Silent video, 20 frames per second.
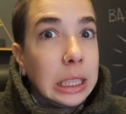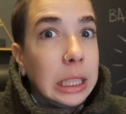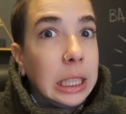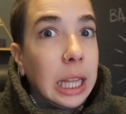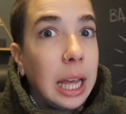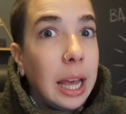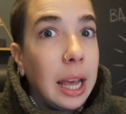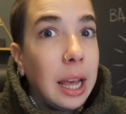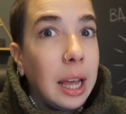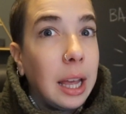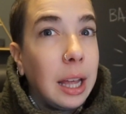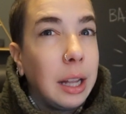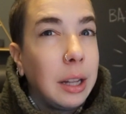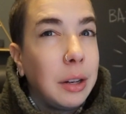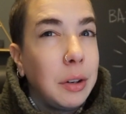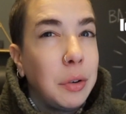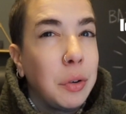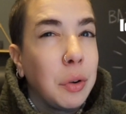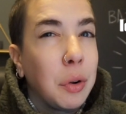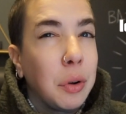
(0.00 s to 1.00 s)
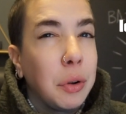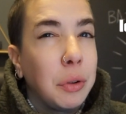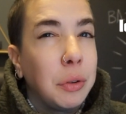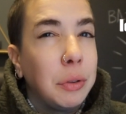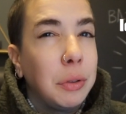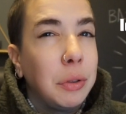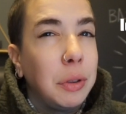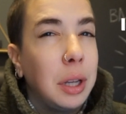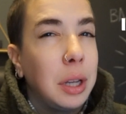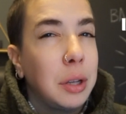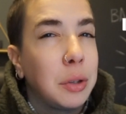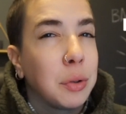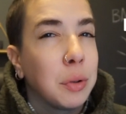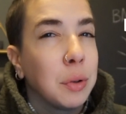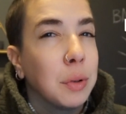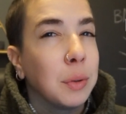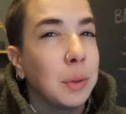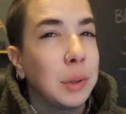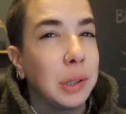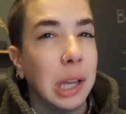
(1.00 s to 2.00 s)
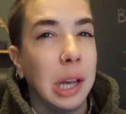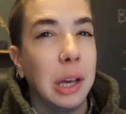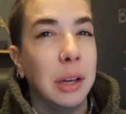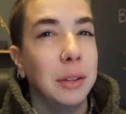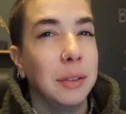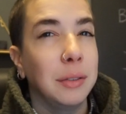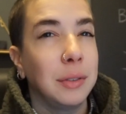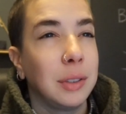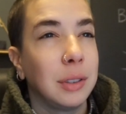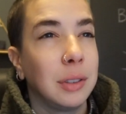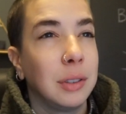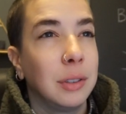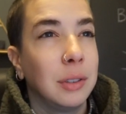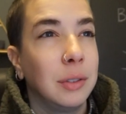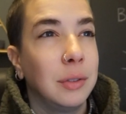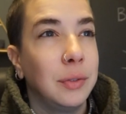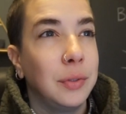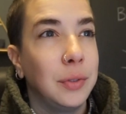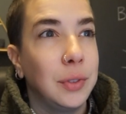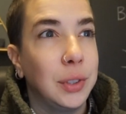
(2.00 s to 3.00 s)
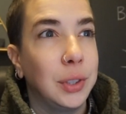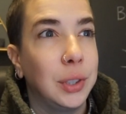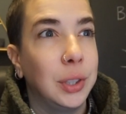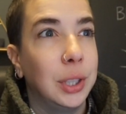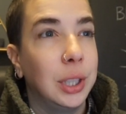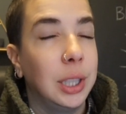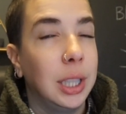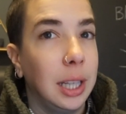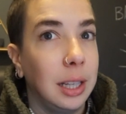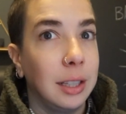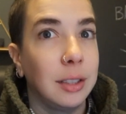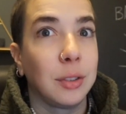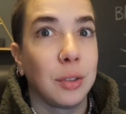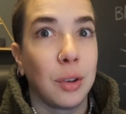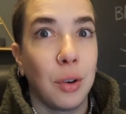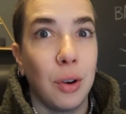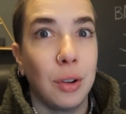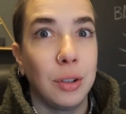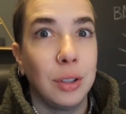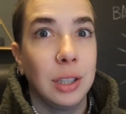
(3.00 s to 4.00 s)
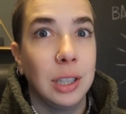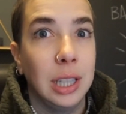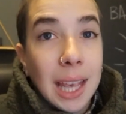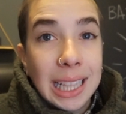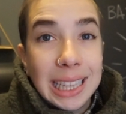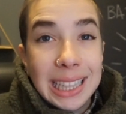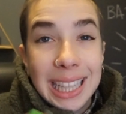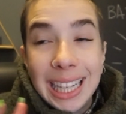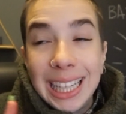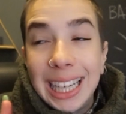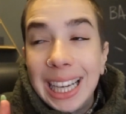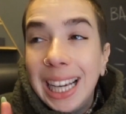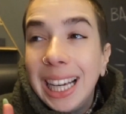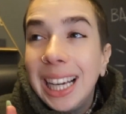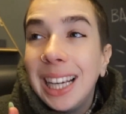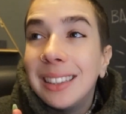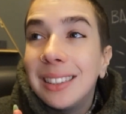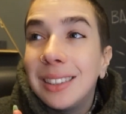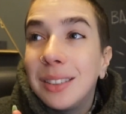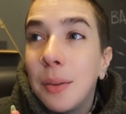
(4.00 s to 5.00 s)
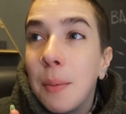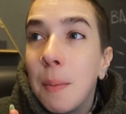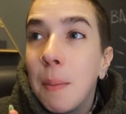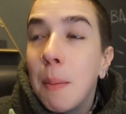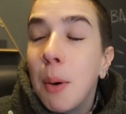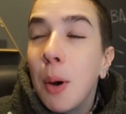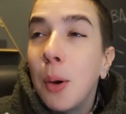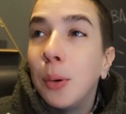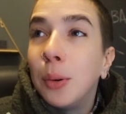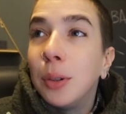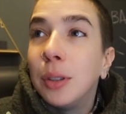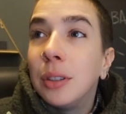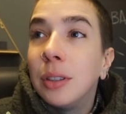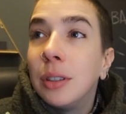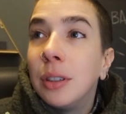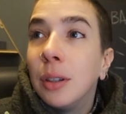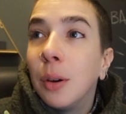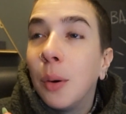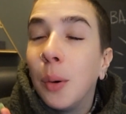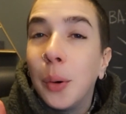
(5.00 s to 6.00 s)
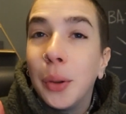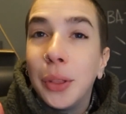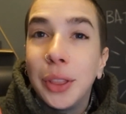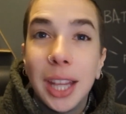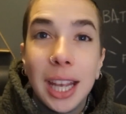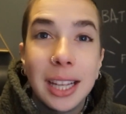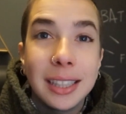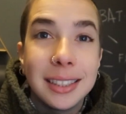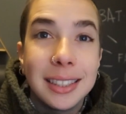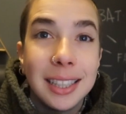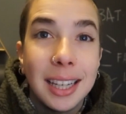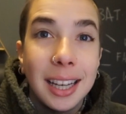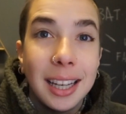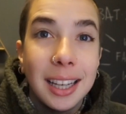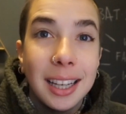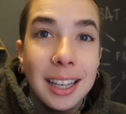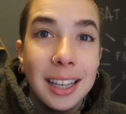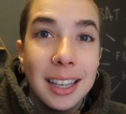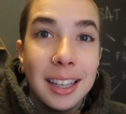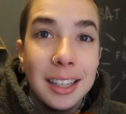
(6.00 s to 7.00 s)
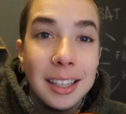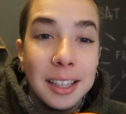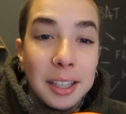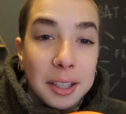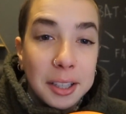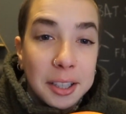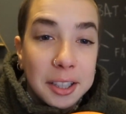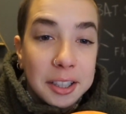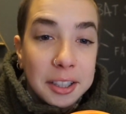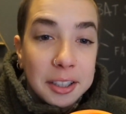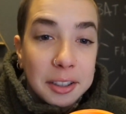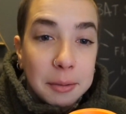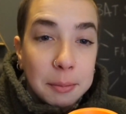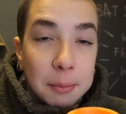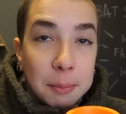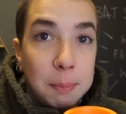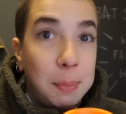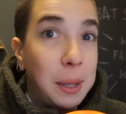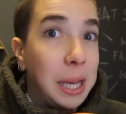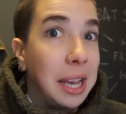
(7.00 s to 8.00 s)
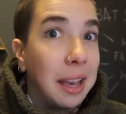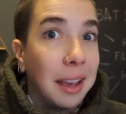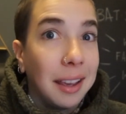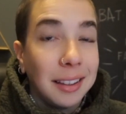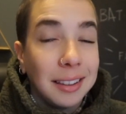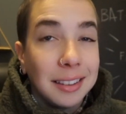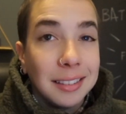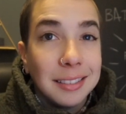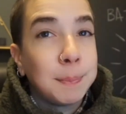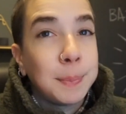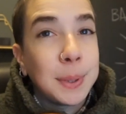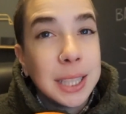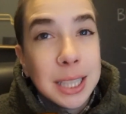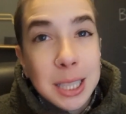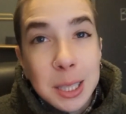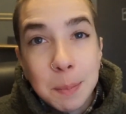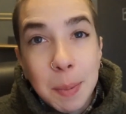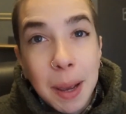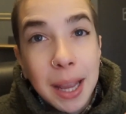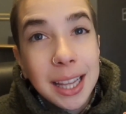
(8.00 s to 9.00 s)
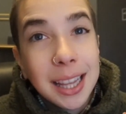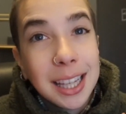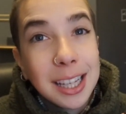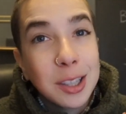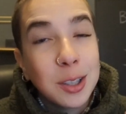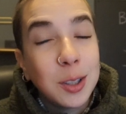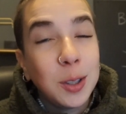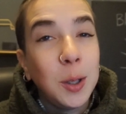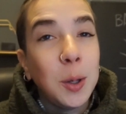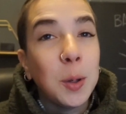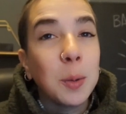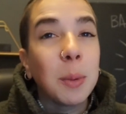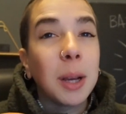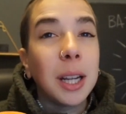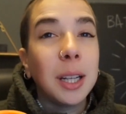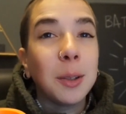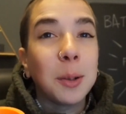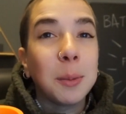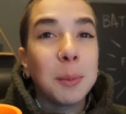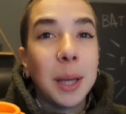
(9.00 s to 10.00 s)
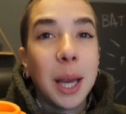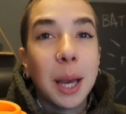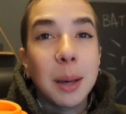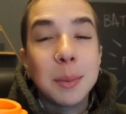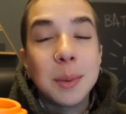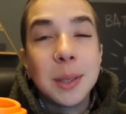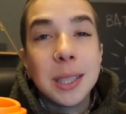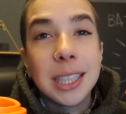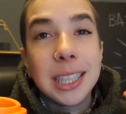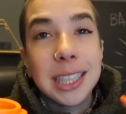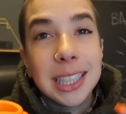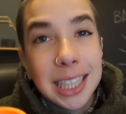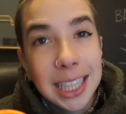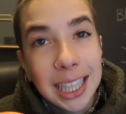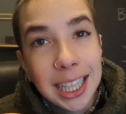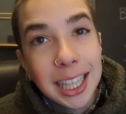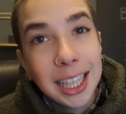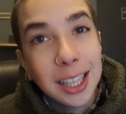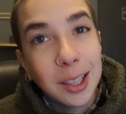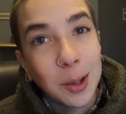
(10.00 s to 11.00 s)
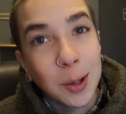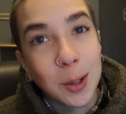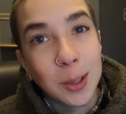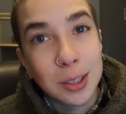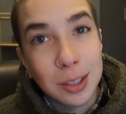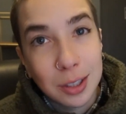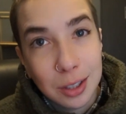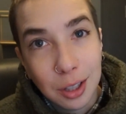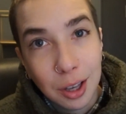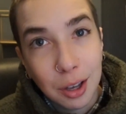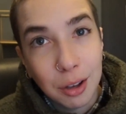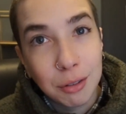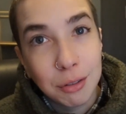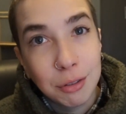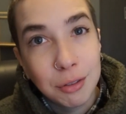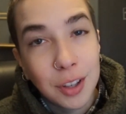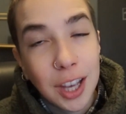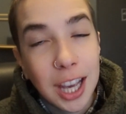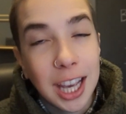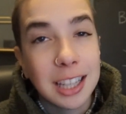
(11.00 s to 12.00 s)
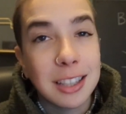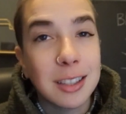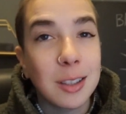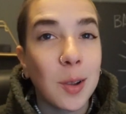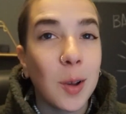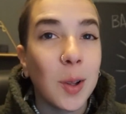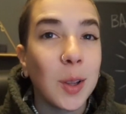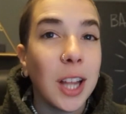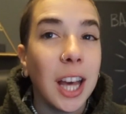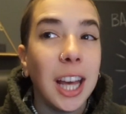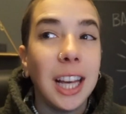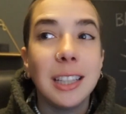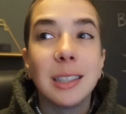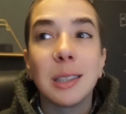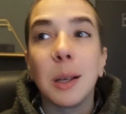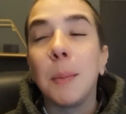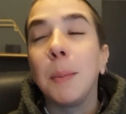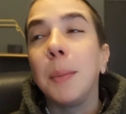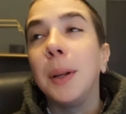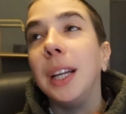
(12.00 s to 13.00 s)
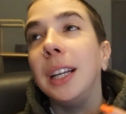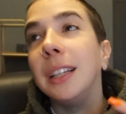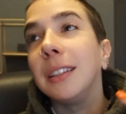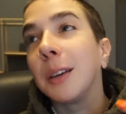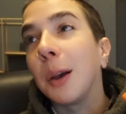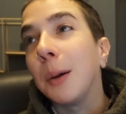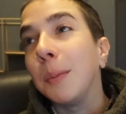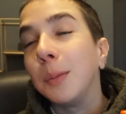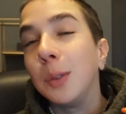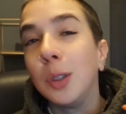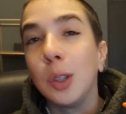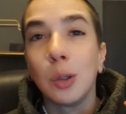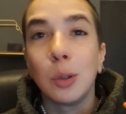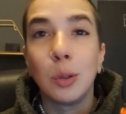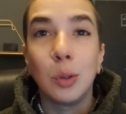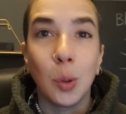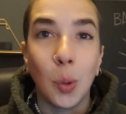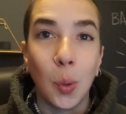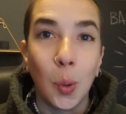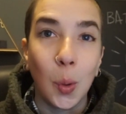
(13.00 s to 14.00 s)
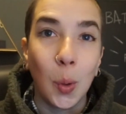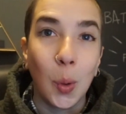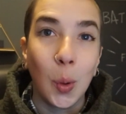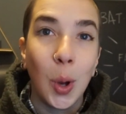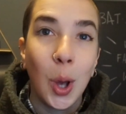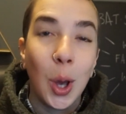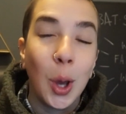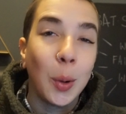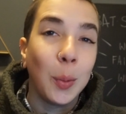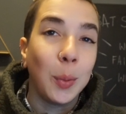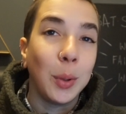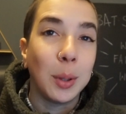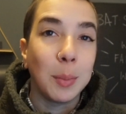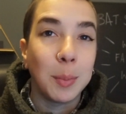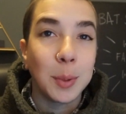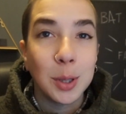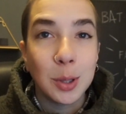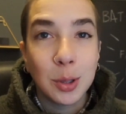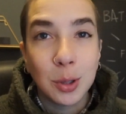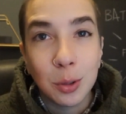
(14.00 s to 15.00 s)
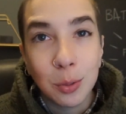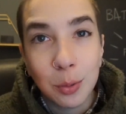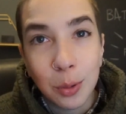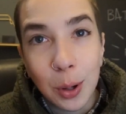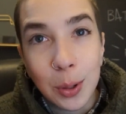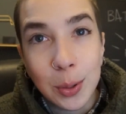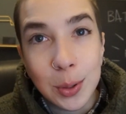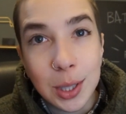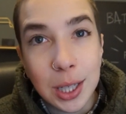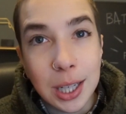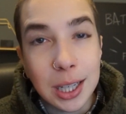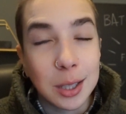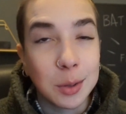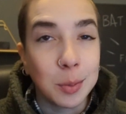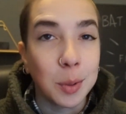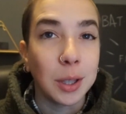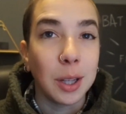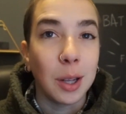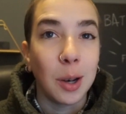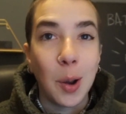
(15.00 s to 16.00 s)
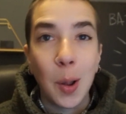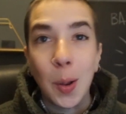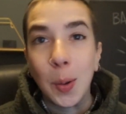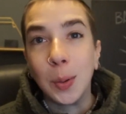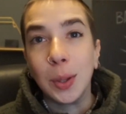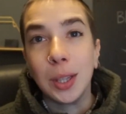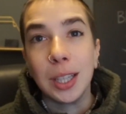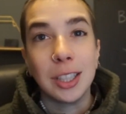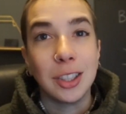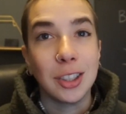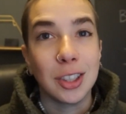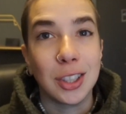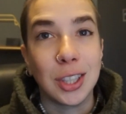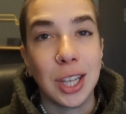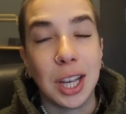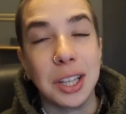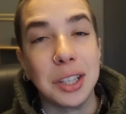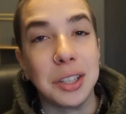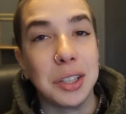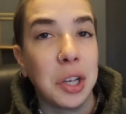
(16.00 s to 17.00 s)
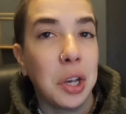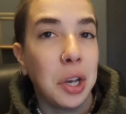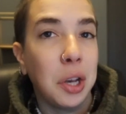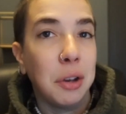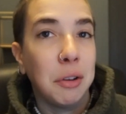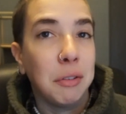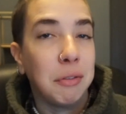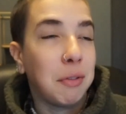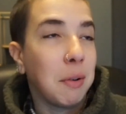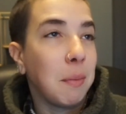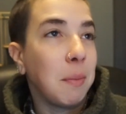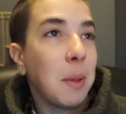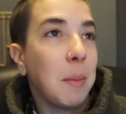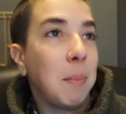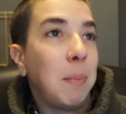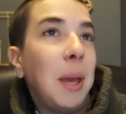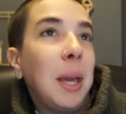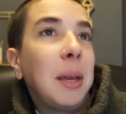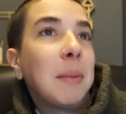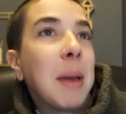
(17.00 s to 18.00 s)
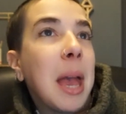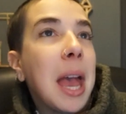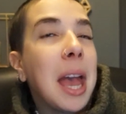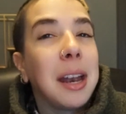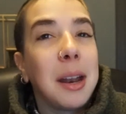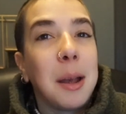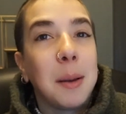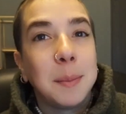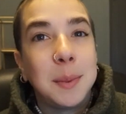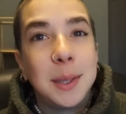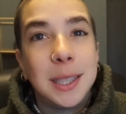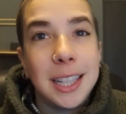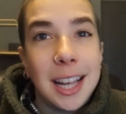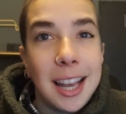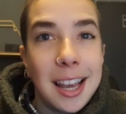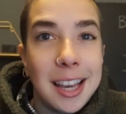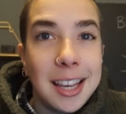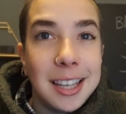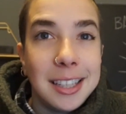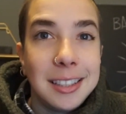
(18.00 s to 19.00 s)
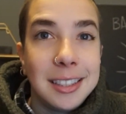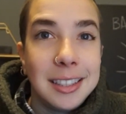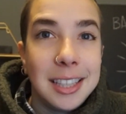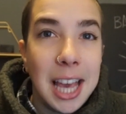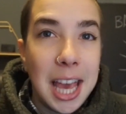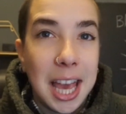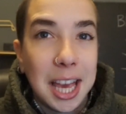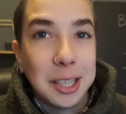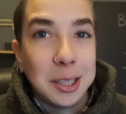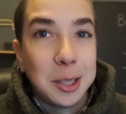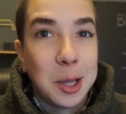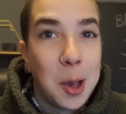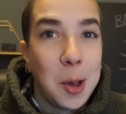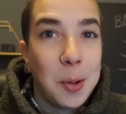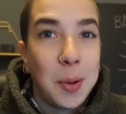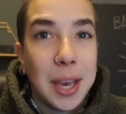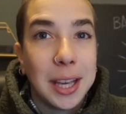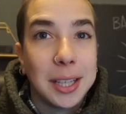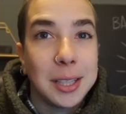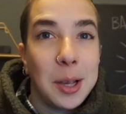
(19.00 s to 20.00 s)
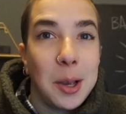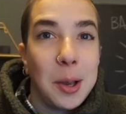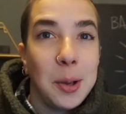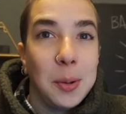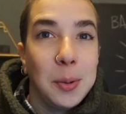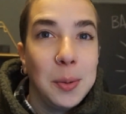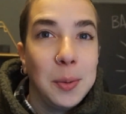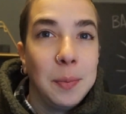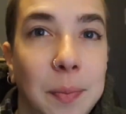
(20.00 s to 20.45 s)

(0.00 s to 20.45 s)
they're not their true selves, is God. Like, he is the most authentic being. But despite this, you might not be able to see God's love. It's not like somebody's come to your door with a bunch of roses with a note that just says, "From the big man upstairs, XOXO,